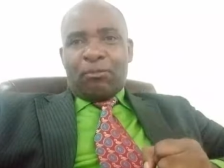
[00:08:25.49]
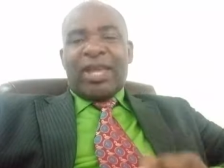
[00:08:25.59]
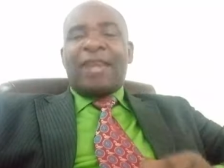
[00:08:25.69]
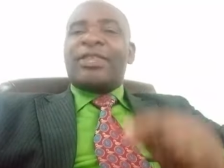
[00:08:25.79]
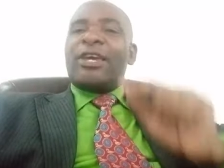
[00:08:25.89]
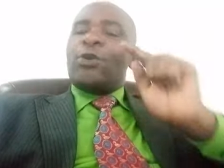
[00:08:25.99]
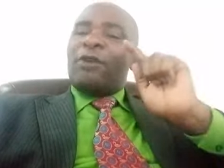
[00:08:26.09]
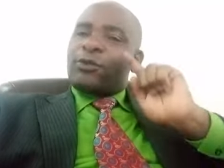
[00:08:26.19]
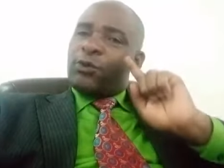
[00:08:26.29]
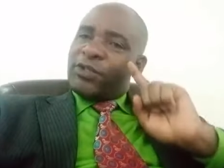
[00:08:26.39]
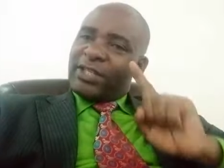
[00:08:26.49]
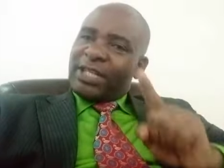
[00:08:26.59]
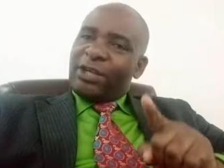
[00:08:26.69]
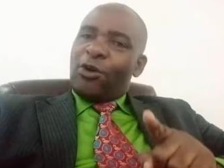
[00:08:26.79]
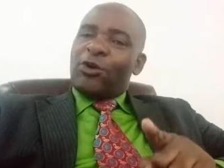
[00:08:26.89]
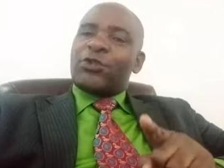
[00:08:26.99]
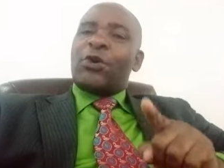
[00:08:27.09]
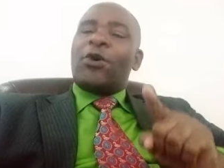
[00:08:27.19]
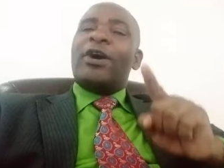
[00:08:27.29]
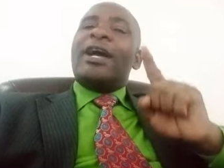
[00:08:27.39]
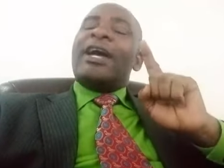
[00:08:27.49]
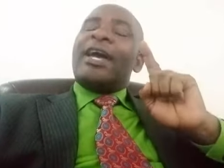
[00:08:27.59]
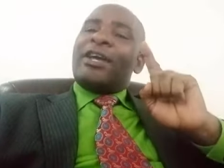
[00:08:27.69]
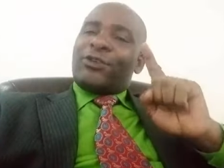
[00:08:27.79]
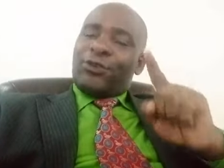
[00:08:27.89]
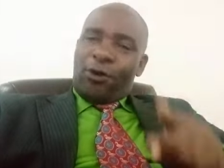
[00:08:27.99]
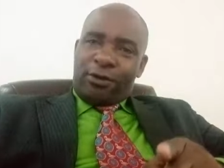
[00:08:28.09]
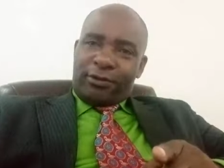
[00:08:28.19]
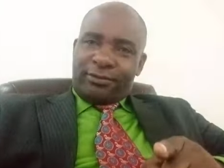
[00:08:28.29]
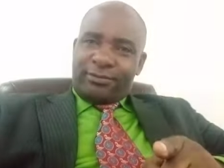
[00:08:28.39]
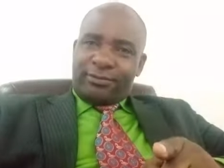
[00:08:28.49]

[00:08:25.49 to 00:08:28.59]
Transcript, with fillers: And then you have to sing also a song.